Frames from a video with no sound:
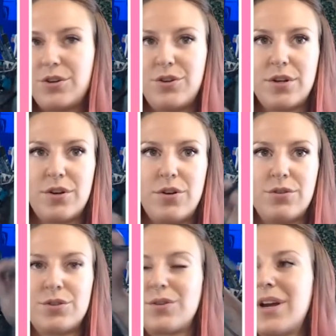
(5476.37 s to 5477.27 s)
you can
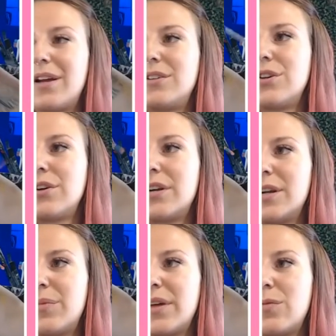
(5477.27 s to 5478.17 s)
also kind of darken
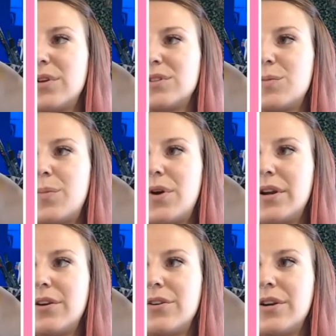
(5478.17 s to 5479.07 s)
up that one spot
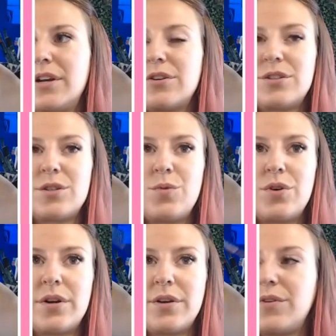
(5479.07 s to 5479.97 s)
in her ear some
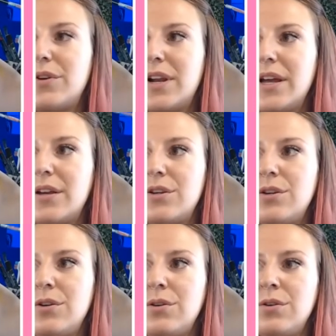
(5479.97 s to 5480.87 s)
more if you'd like
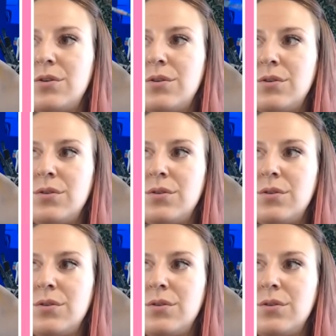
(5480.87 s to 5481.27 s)
to.